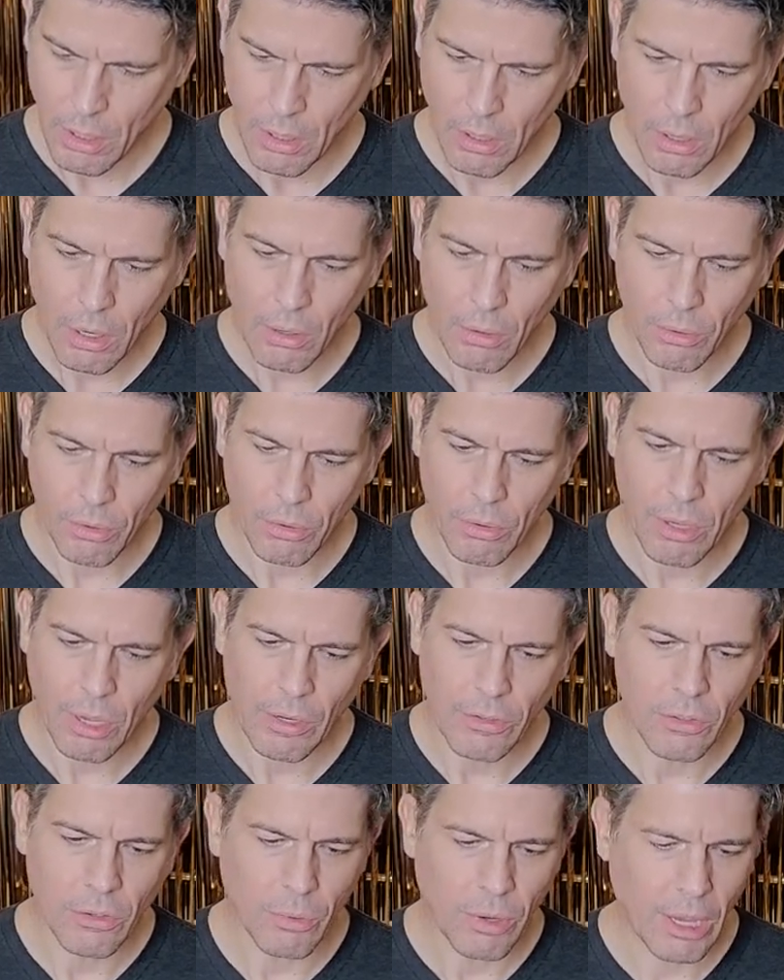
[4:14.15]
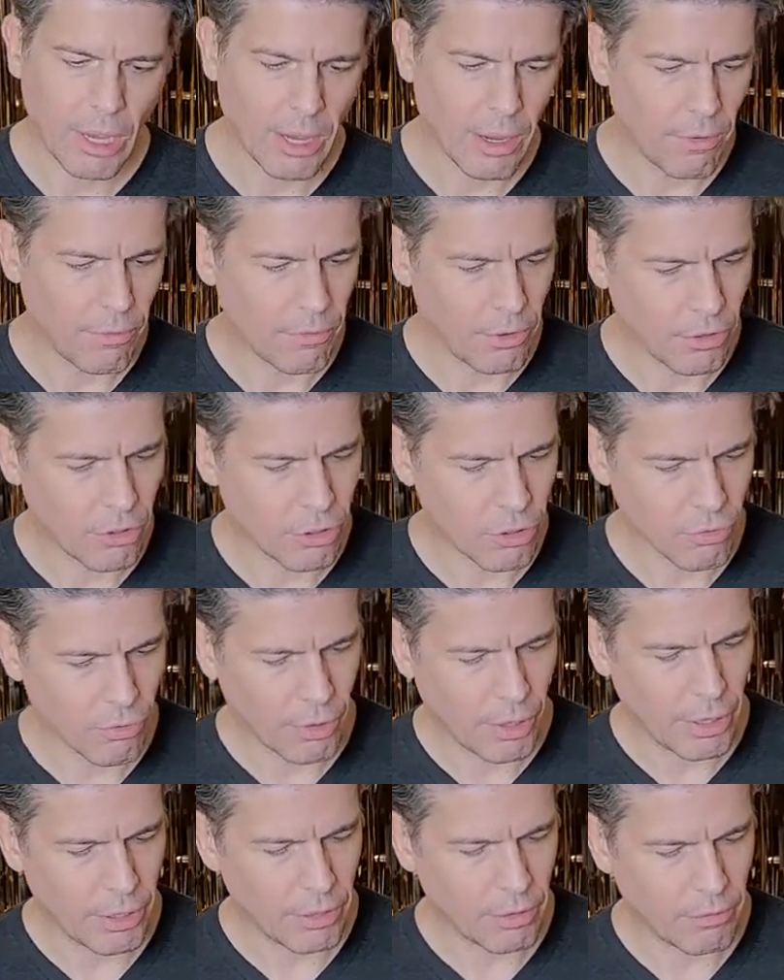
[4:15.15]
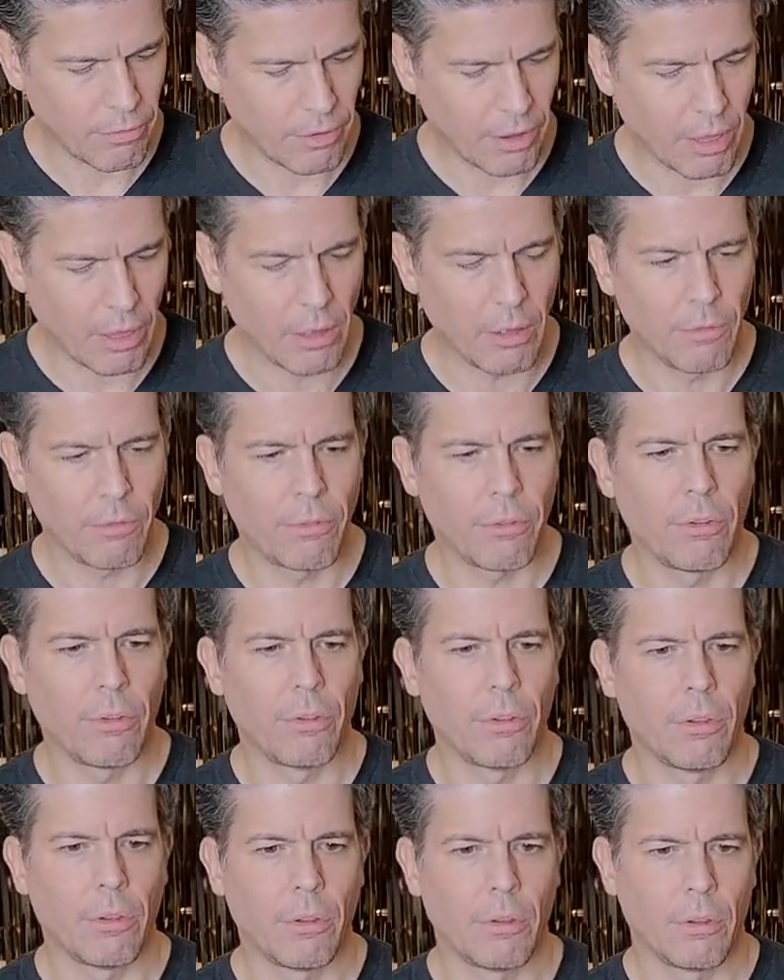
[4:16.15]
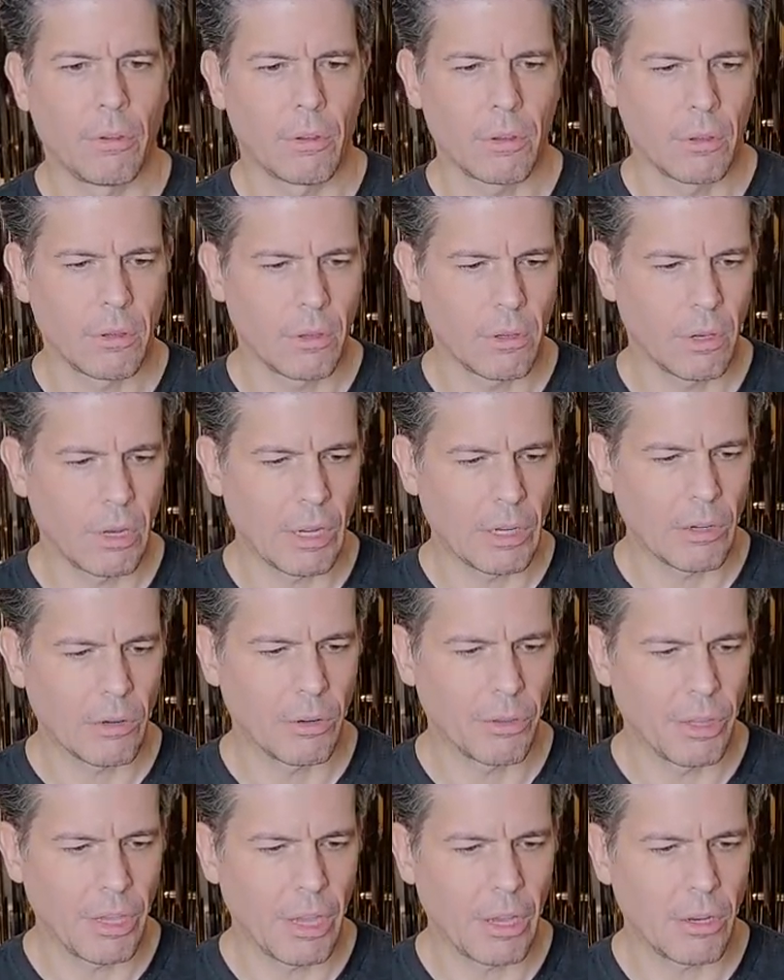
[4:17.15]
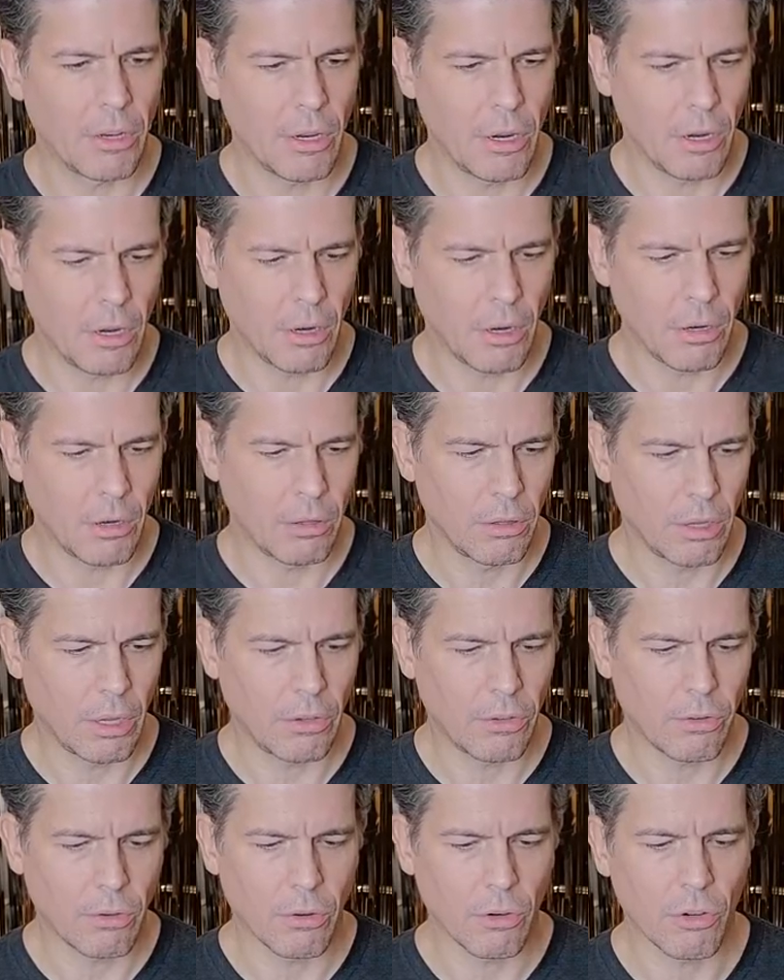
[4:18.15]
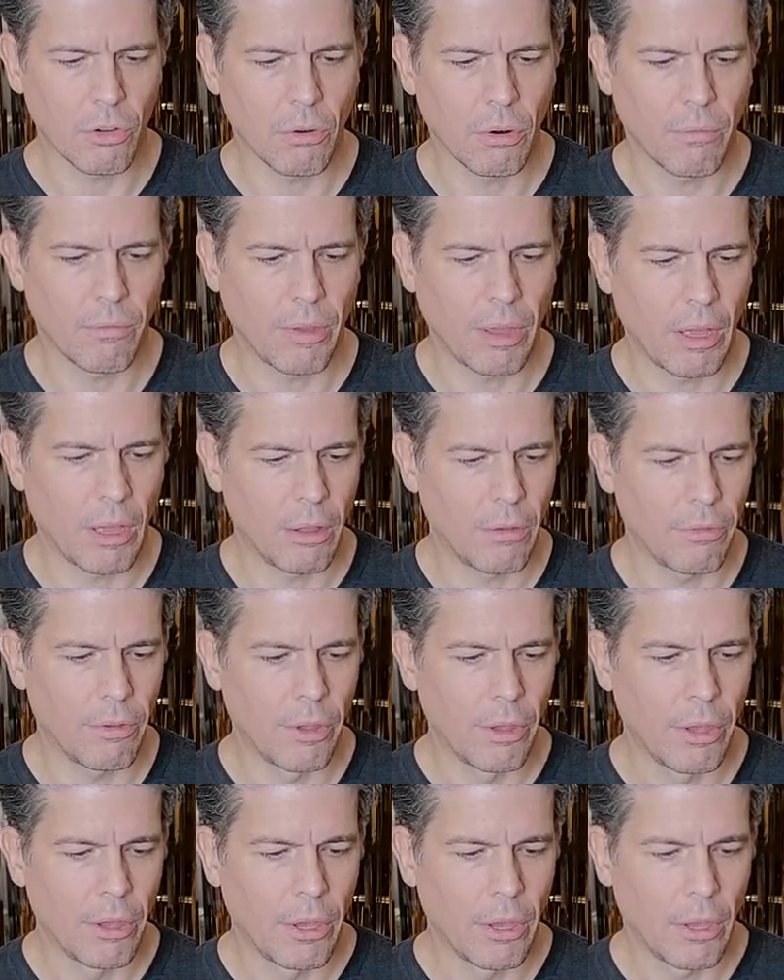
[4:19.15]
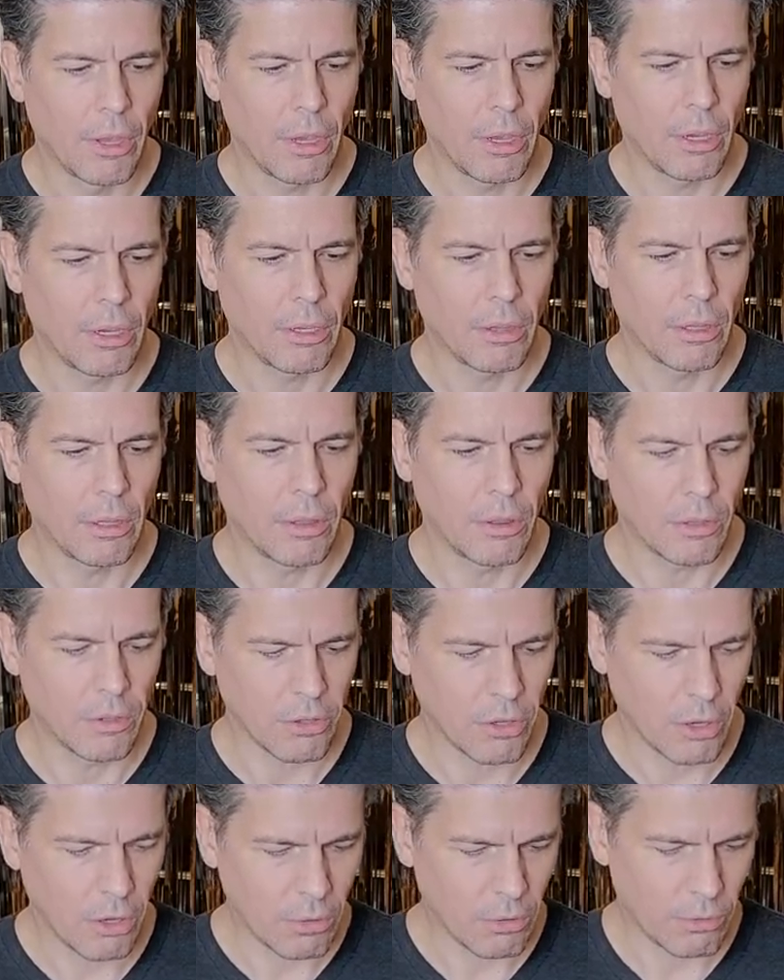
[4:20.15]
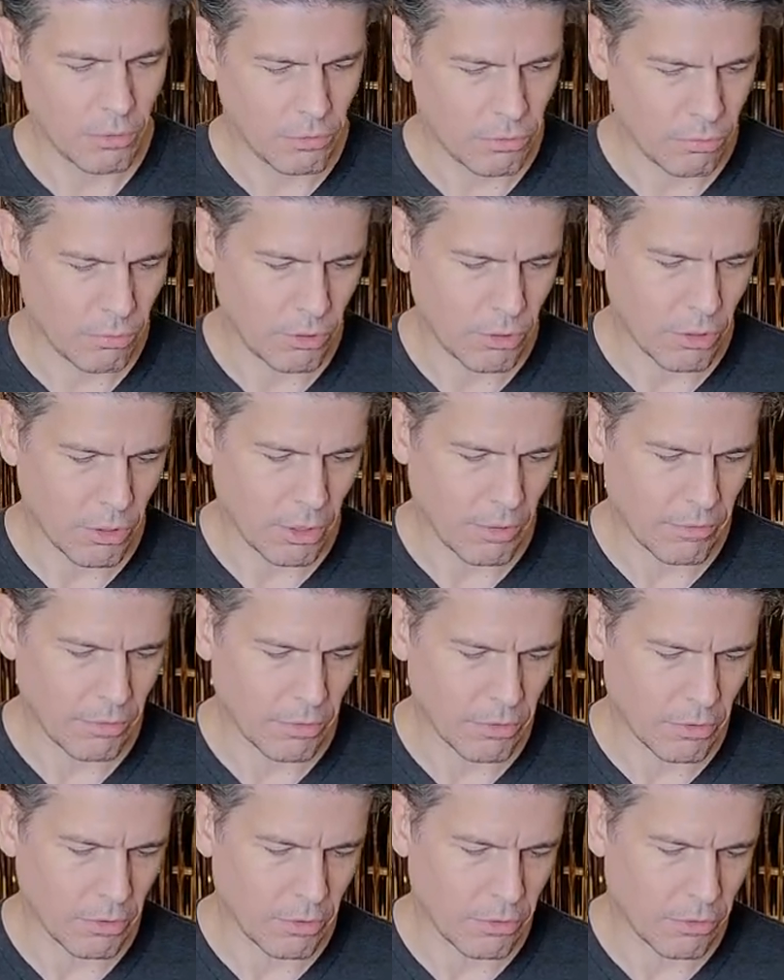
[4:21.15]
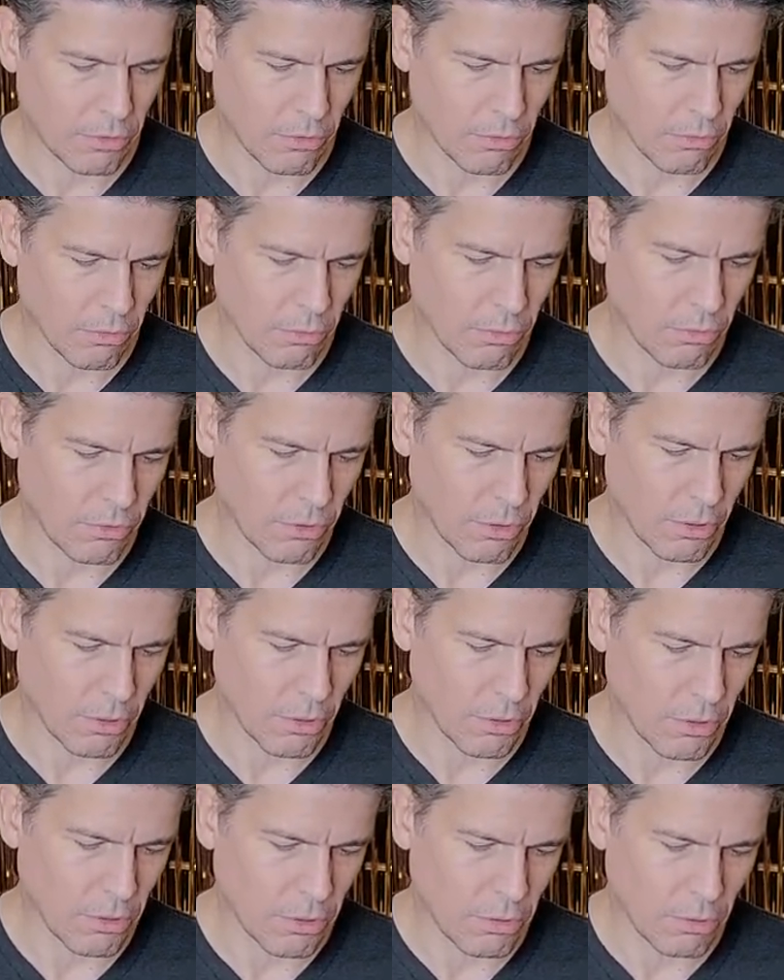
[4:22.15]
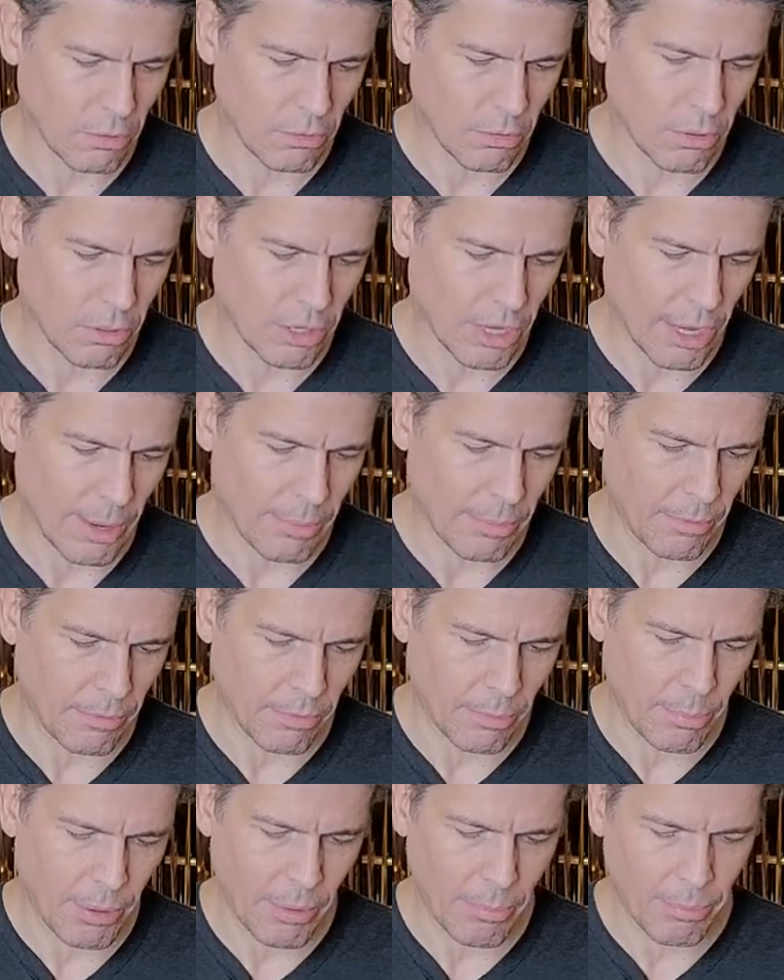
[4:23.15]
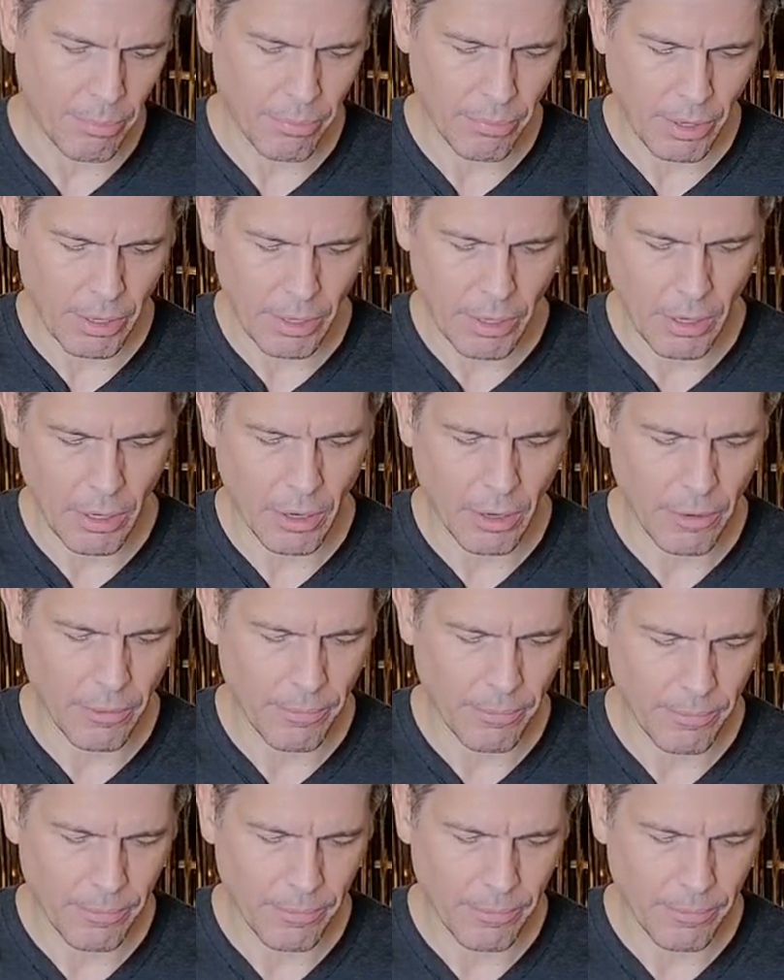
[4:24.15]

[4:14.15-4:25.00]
oh, okay, so we have a Schrader valve connector on the end here. Nice little short valve. And then this hose, which obviously screws into the top of the pump right here.